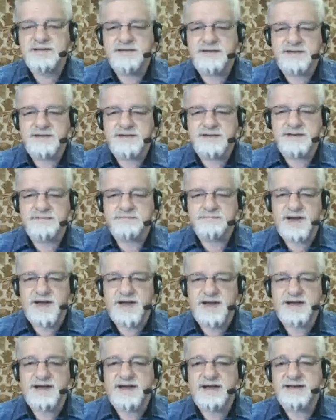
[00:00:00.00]
Um,
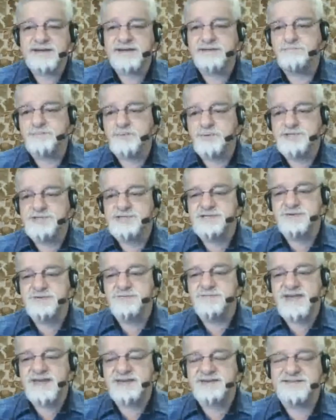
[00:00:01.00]
I, I
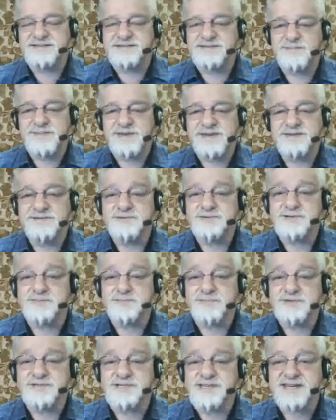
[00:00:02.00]
presume that doesn't mean you're supposed